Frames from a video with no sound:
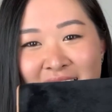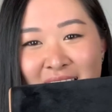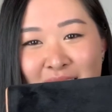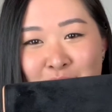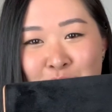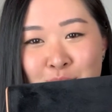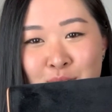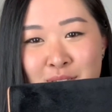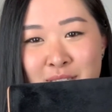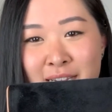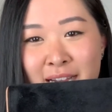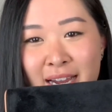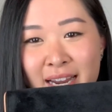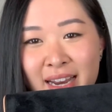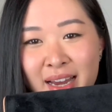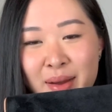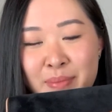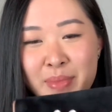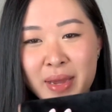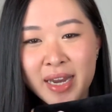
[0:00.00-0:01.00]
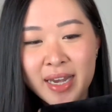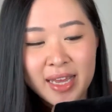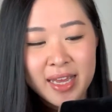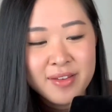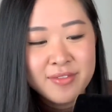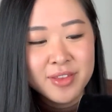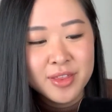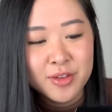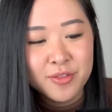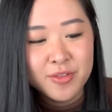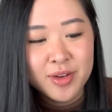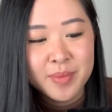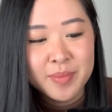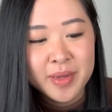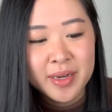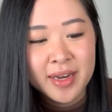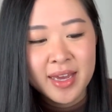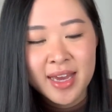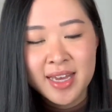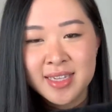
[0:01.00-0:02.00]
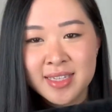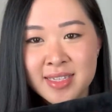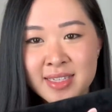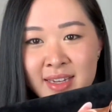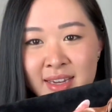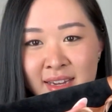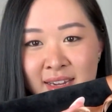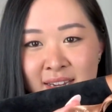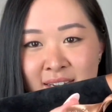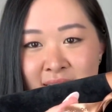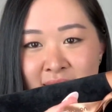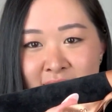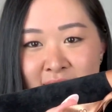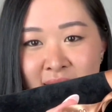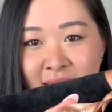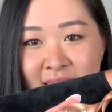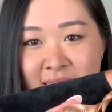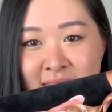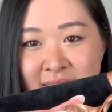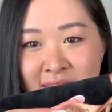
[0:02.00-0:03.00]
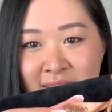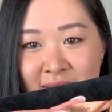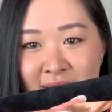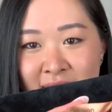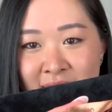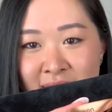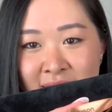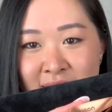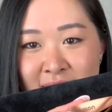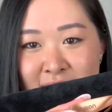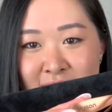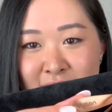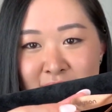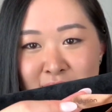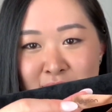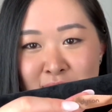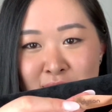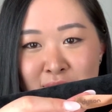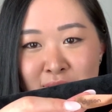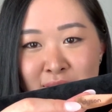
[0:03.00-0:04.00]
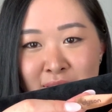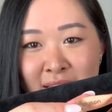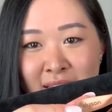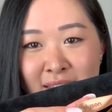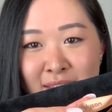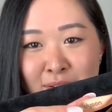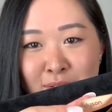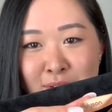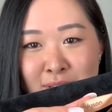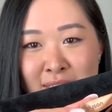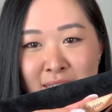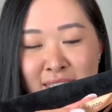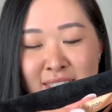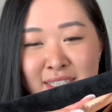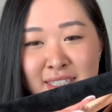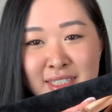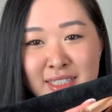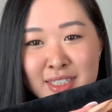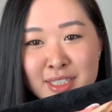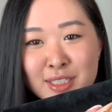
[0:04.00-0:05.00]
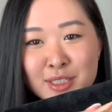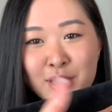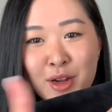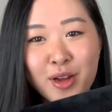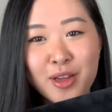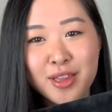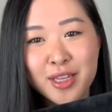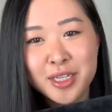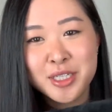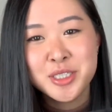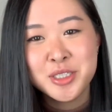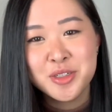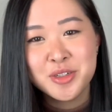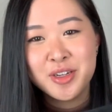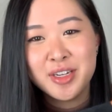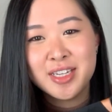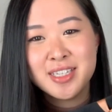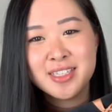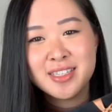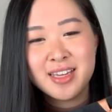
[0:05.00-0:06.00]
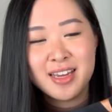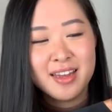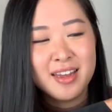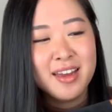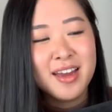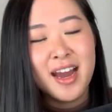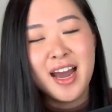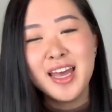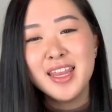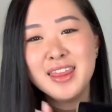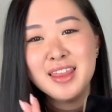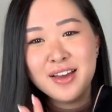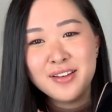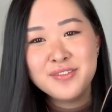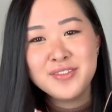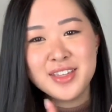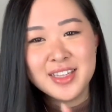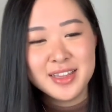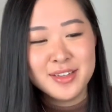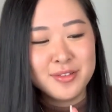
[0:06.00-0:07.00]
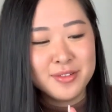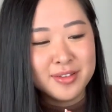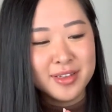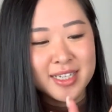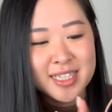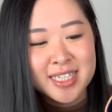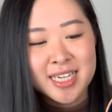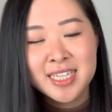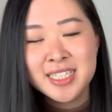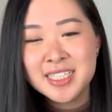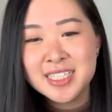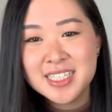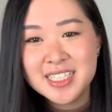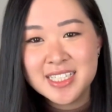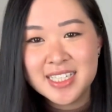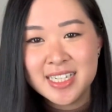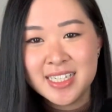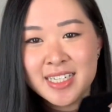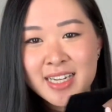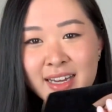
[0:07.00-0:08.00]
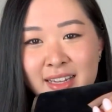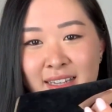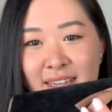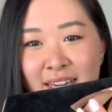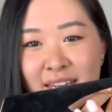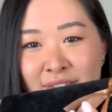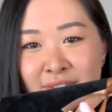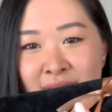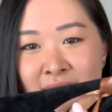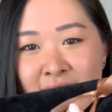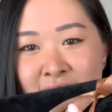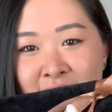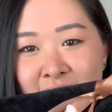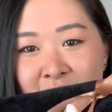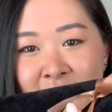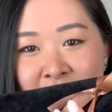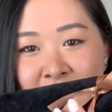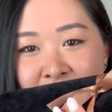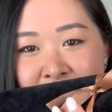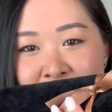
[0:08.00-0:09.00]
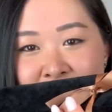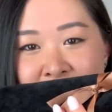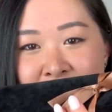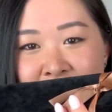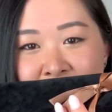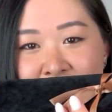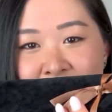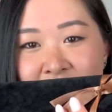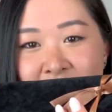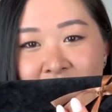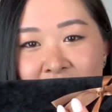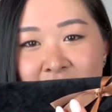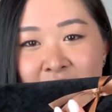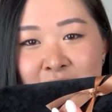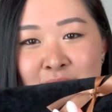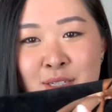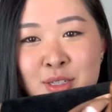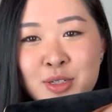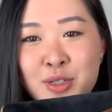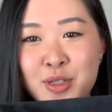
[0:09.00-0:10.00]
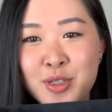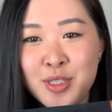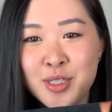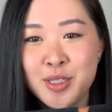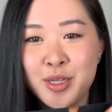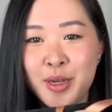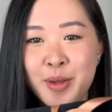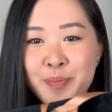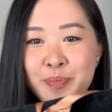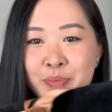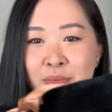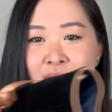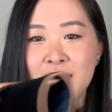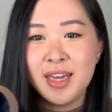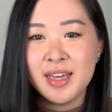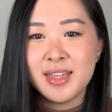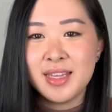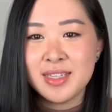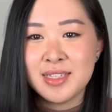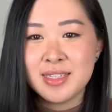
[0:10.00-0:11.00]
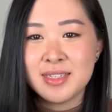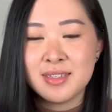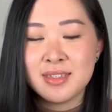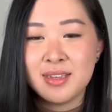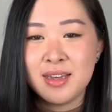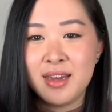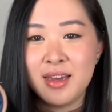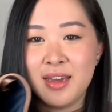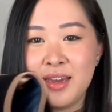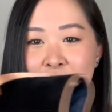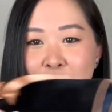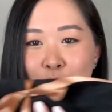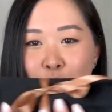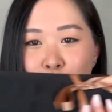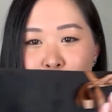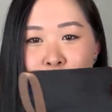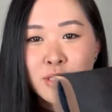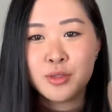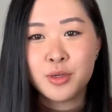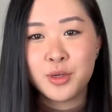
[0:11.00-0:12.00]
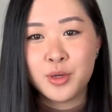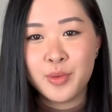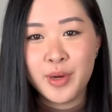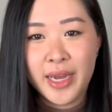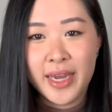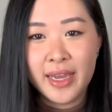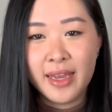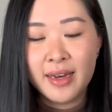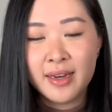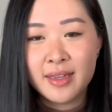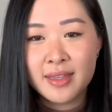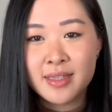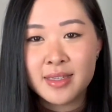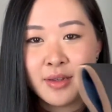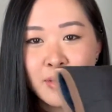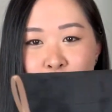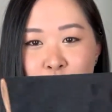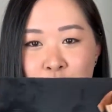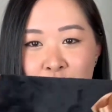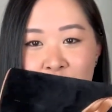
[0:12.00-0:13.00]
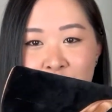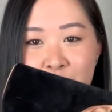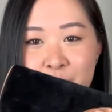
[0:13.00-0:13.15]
it's all tied up, and even the ribbon has Dyson on it. So that little touch is just so luxurious that I love the little attention to detail, and even it says it there too. So yeah, that's it all stored away in its little travel